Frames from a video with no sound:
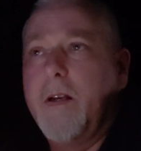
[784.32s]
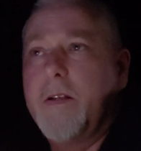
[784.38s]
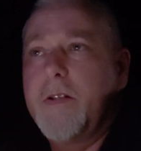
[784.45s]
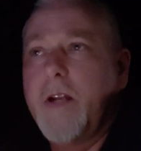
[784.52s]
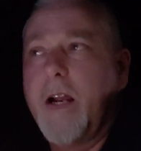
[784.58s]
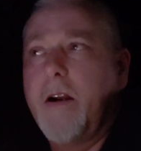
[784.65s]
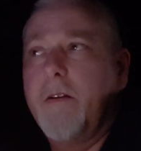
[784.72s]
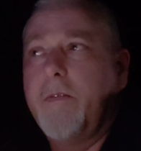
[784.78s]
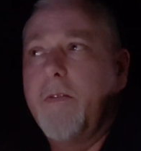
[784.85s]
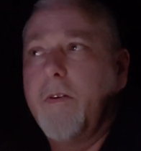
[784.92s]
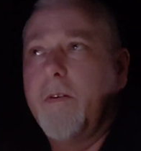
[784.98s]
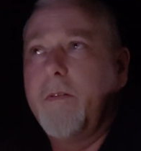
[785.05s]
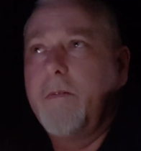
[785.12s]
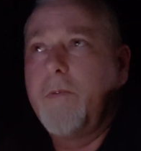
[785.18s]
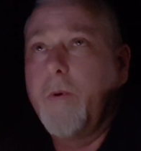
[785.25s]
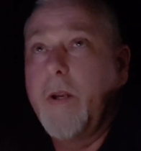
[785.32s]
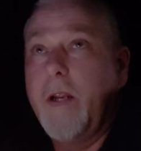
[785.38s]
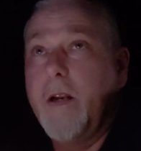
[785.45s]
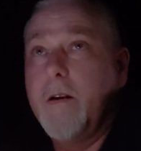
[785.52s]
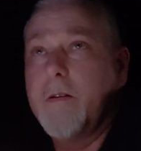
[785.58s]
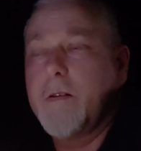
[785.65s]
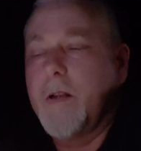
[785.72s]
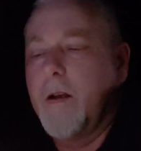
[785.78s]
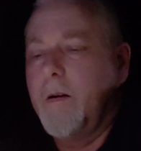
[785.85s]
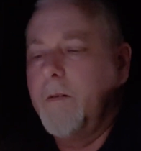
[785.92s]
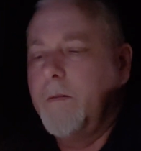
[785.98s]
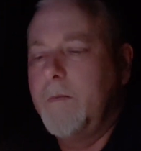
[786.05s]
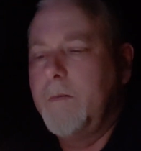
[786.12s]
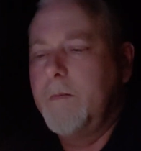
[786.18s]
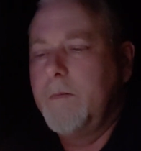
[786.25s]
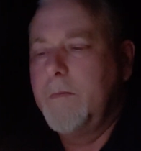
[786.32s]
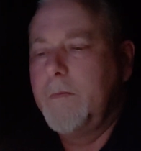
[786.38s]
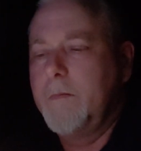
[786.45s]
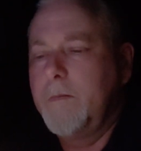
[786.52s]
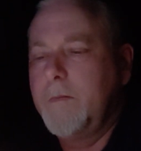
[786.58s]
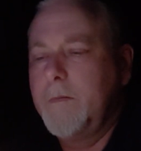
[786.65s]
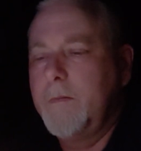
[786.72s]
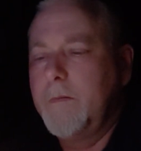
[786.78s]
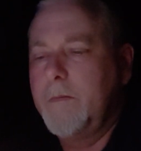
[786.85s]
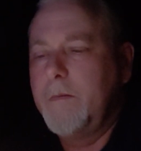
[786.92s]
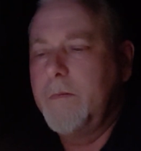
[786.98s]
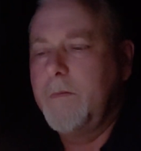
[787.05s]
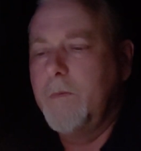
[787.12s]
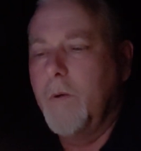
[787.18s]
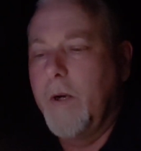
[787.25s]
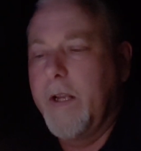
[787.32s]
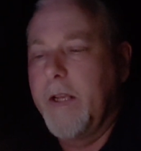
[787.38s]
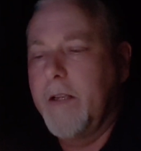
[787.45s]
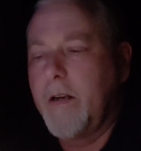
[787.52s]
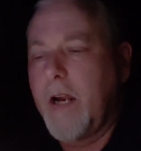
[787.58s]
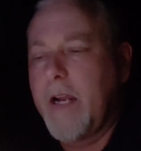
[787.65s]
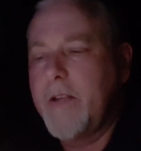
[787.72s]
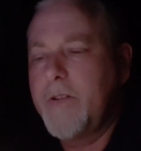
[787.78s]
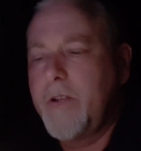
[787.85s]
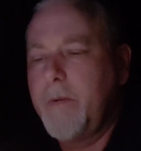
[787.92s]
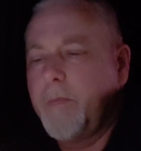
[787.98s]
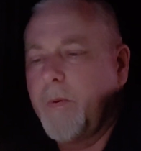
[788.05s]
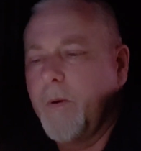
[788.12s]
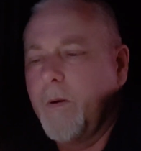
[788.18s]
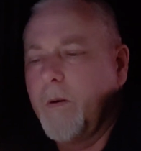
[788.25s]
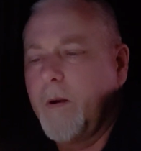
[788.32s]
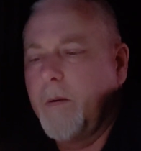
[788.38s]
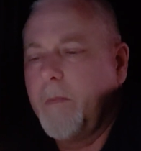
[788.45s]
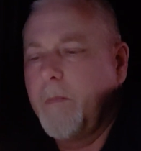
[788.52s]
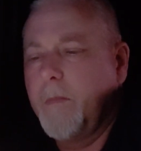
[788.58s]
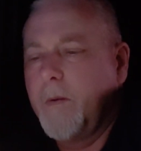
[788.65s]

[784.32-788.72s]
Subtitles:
Schneider for 3 years now, running in their IC program.